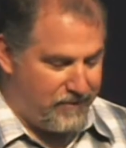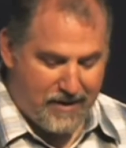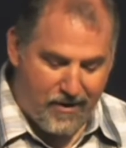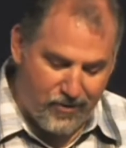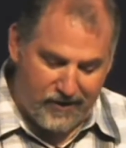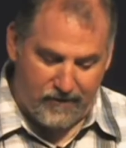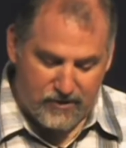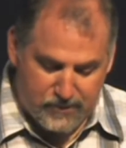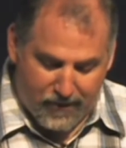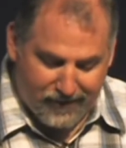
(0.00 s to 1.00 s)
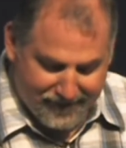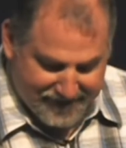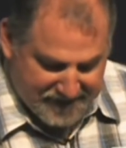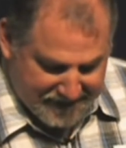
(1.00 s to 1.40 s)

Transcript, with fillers: You may not want to hear this part.